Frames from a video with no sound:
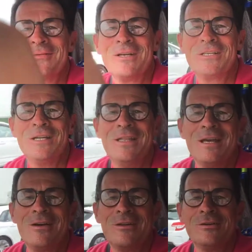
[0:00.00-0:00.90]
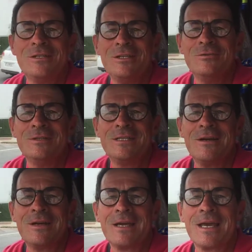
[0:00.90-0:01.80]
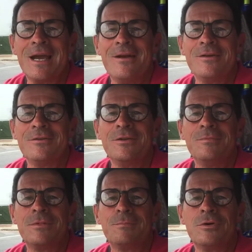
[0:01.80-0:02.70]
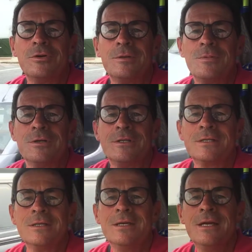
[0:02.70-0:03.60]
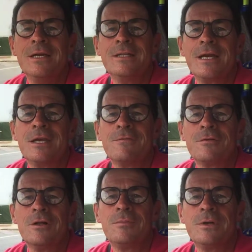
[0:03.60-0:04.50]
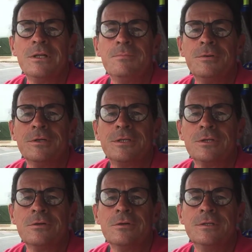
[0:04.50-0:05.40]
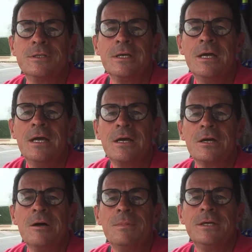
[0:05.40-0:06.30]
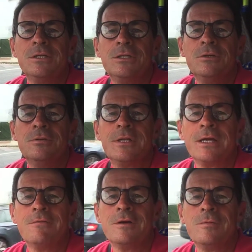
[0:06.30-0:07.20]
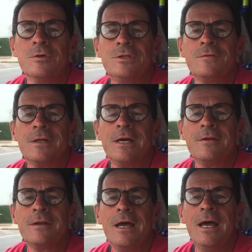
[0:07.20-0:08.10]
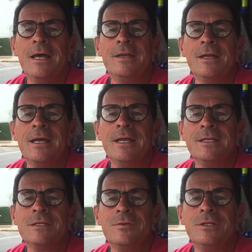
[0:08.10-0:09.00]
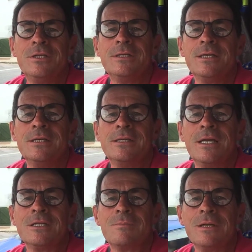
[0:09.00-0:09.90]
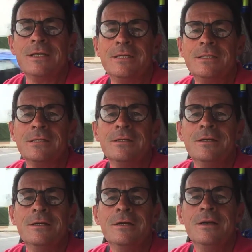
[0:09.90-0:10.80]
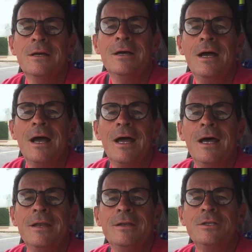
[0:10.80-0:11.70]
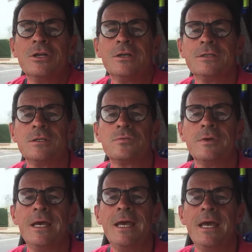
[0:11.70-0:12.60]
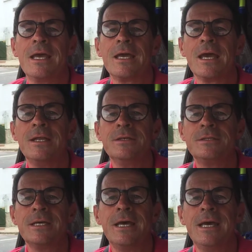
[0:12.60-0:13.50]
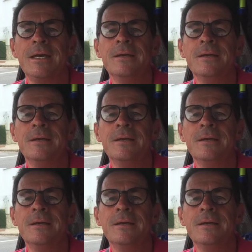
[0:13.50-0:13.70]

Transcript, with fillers: watching in there. Hello to you and Derek and Karen are on board the bus. Thank you for all the brilliant bus shows. God bless you. Thank you very much for that. And uh, Nancy Ritchie says yes, please. And John says, Ray, can you say